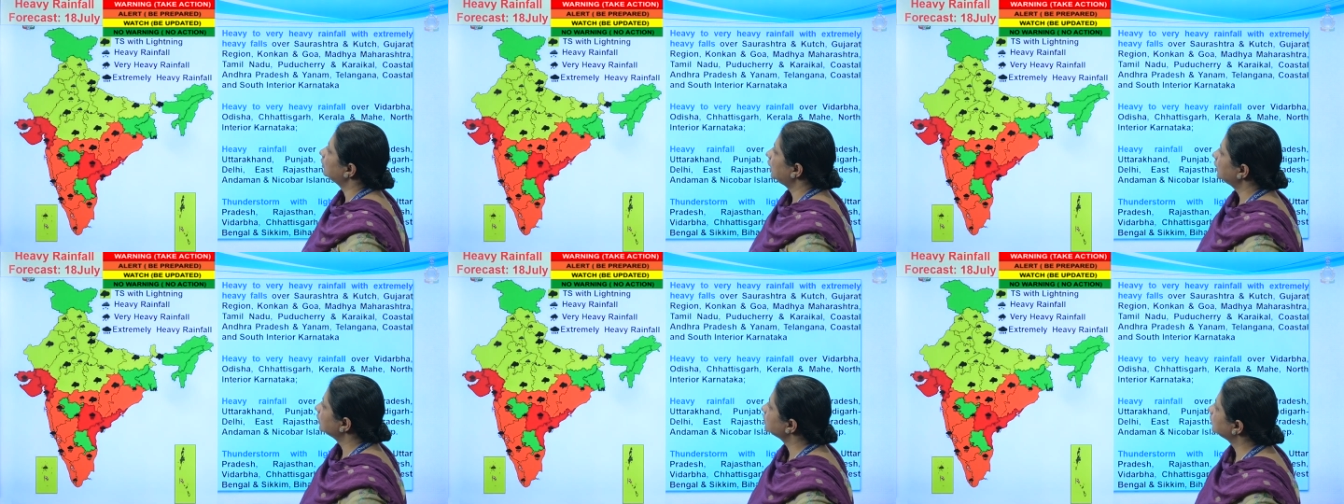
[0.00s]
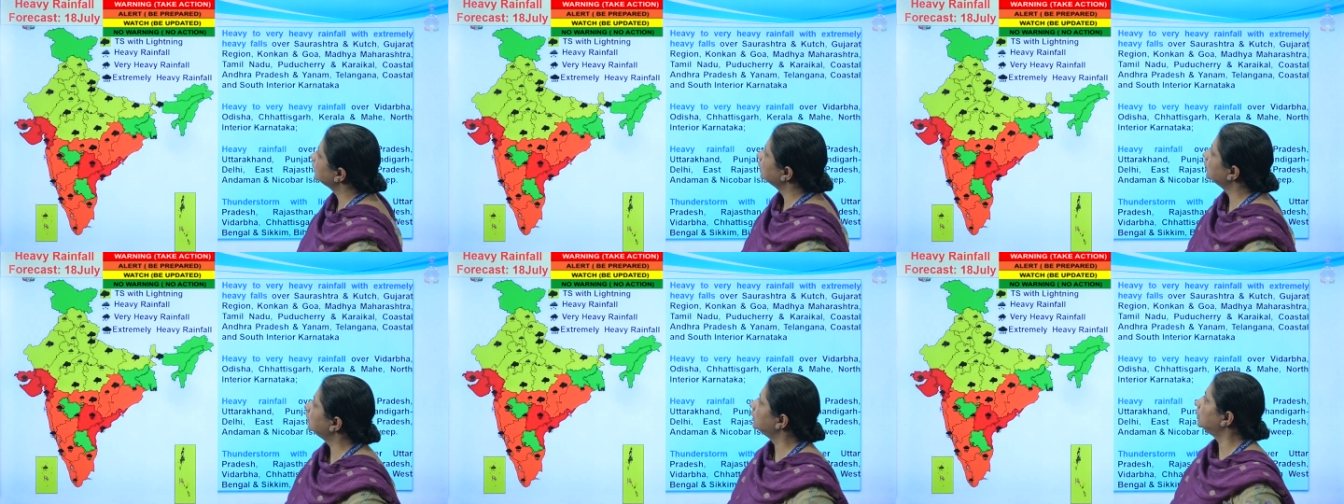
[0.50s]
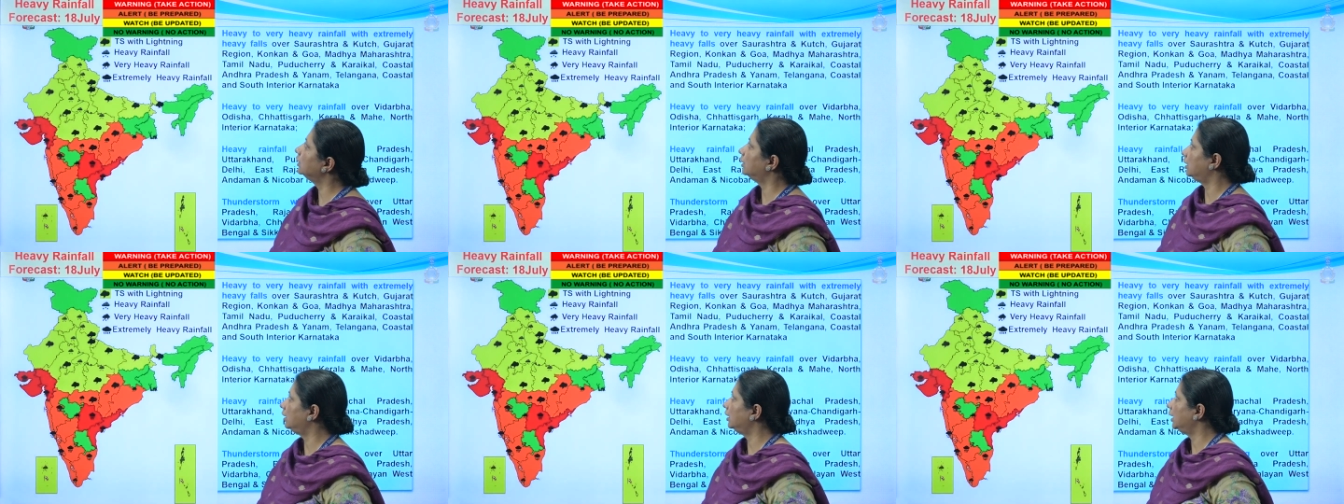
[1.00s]
let us see
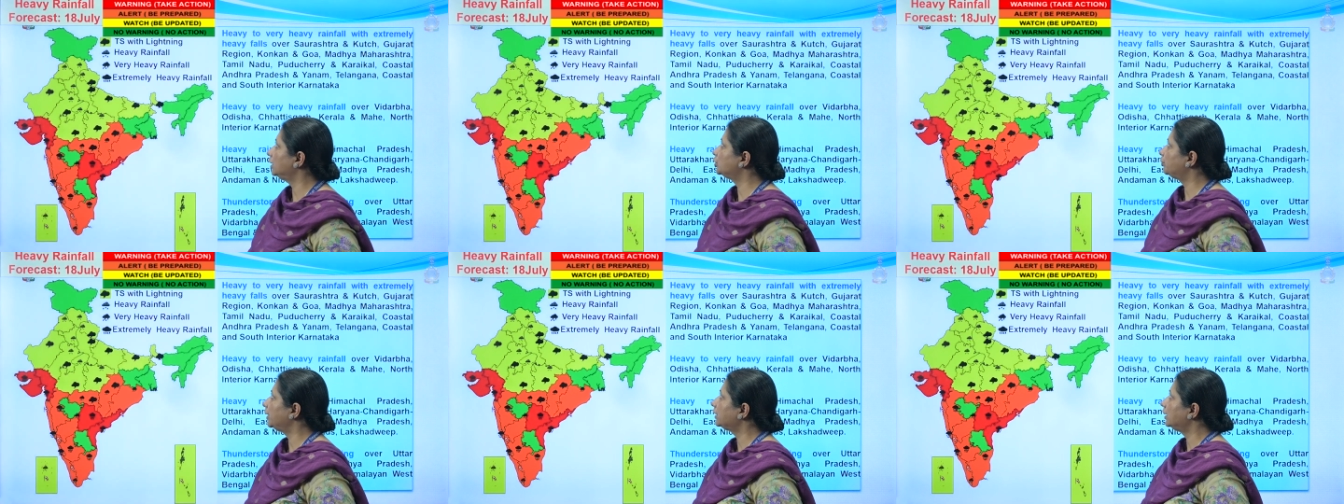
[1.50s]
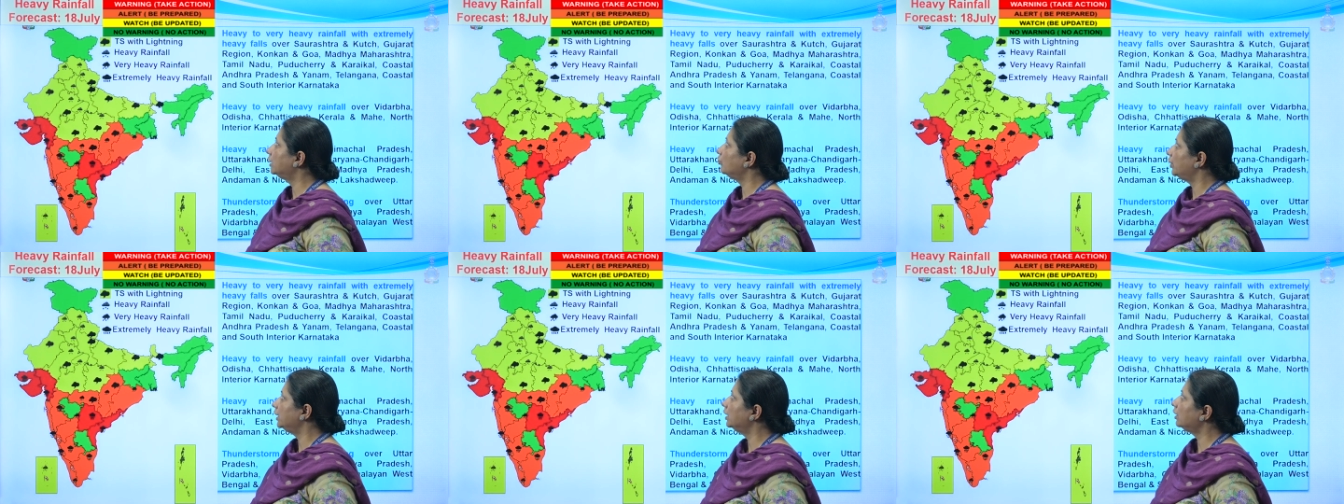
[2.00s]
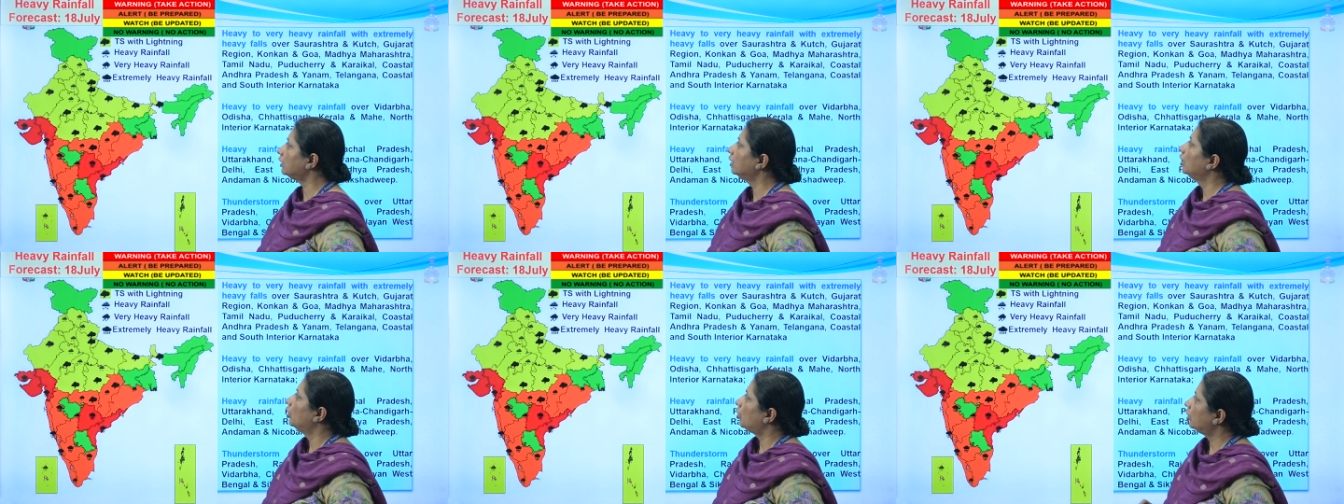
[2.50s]
the expected weather
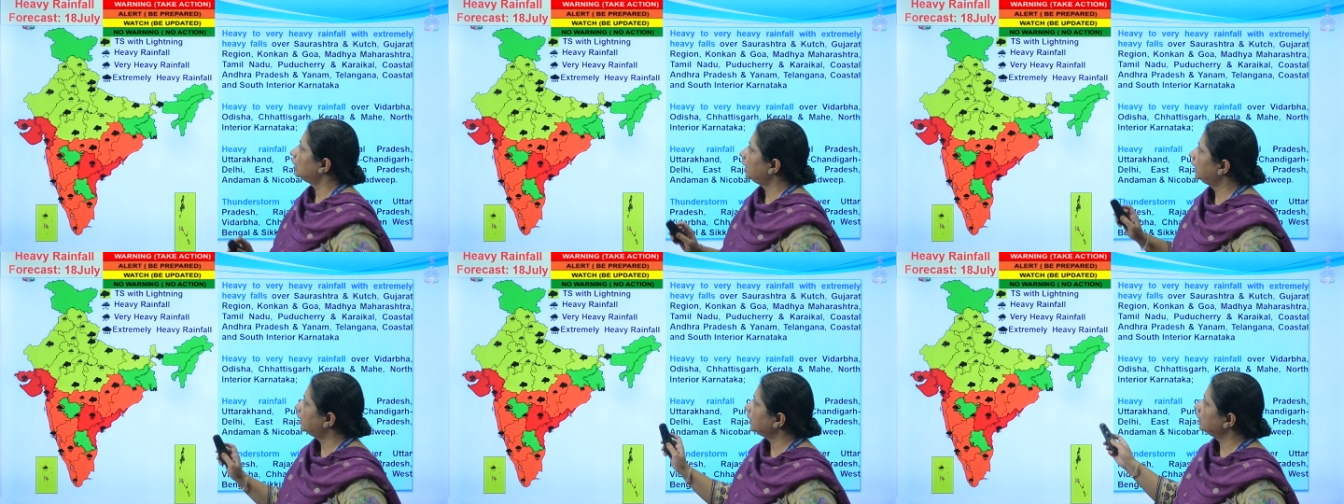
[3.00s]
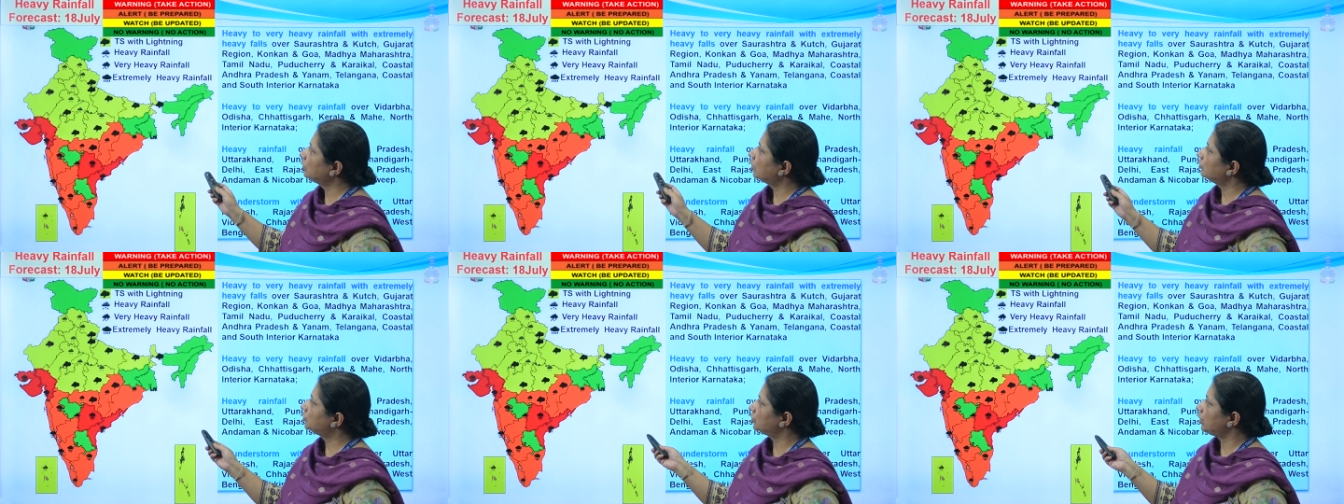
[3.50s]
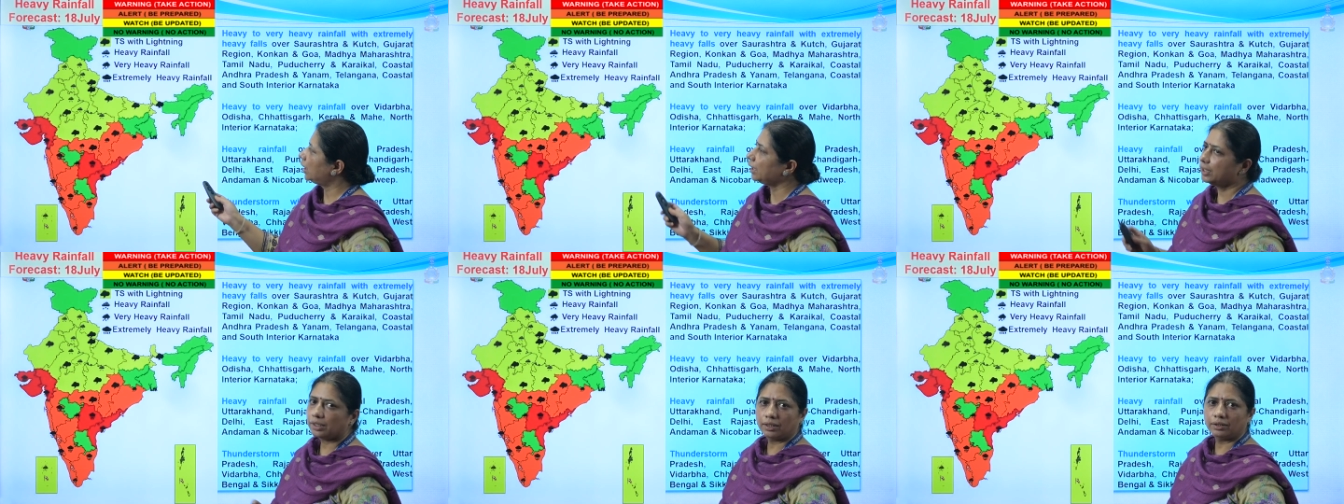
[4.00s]
on 18th of
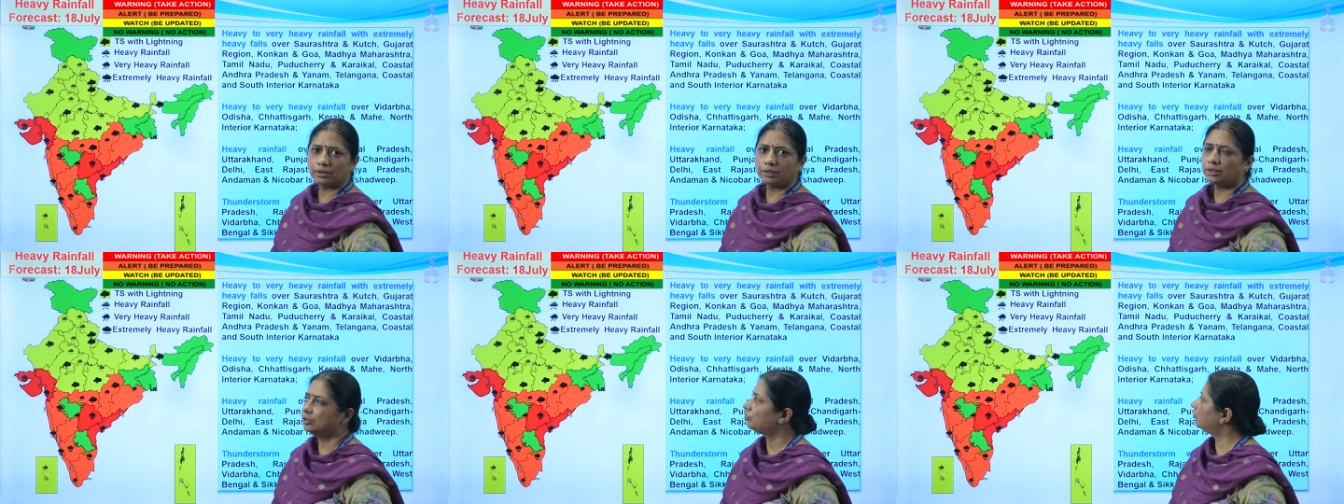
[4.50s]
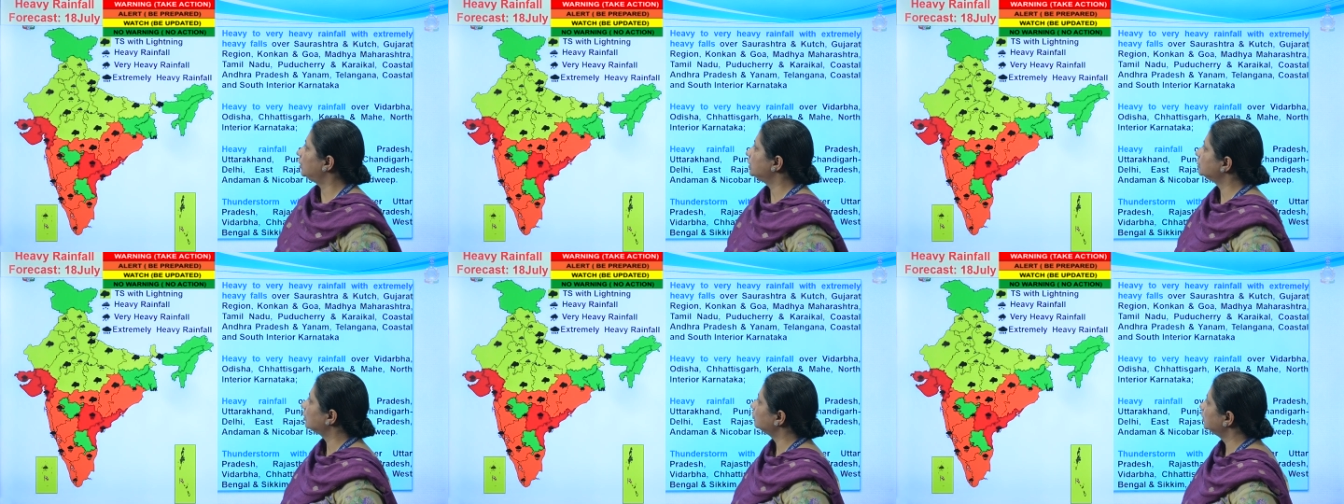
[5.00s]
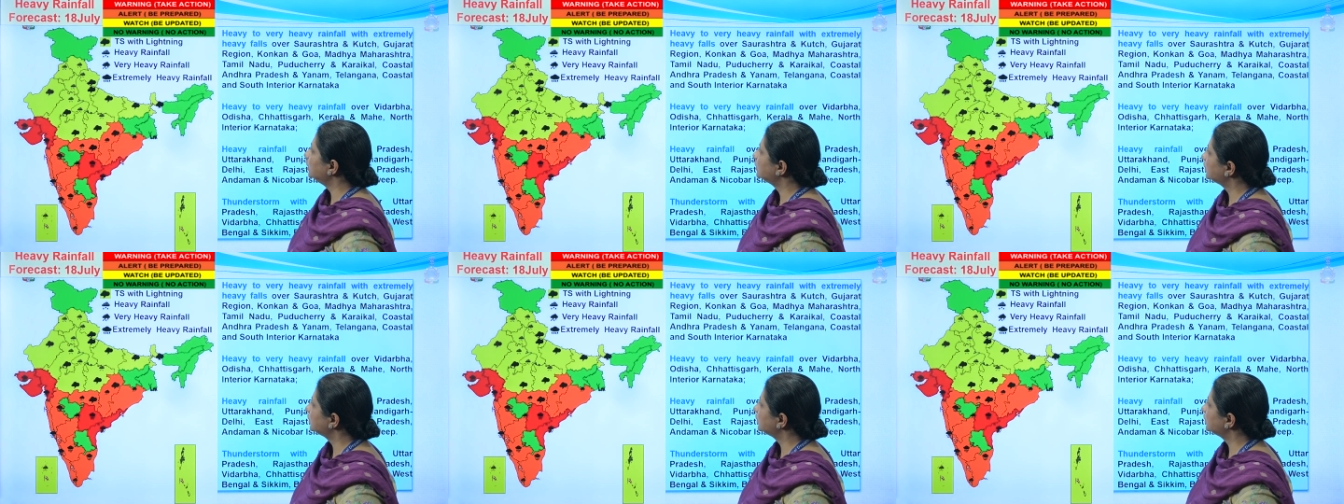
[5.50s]
July under the influence of these